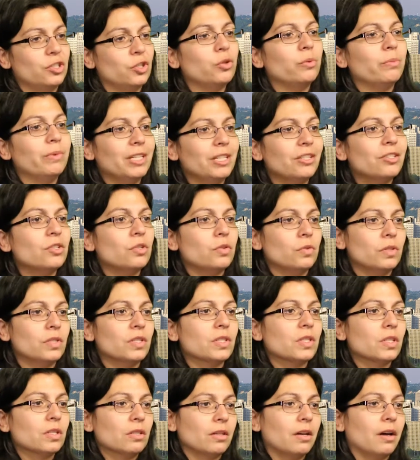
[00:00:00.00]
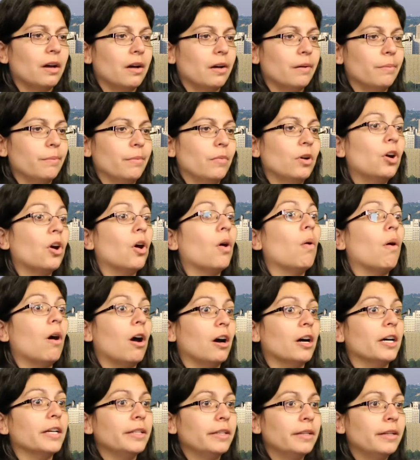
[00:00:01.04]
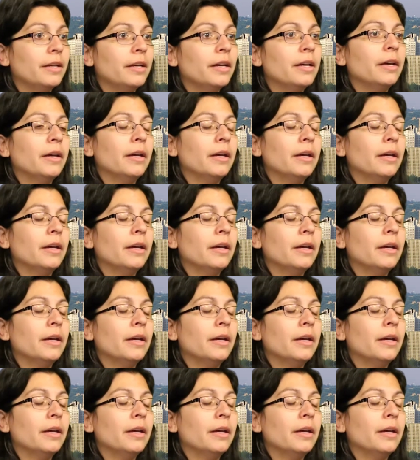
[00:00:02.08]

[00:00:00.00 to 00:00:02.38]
too many students go on.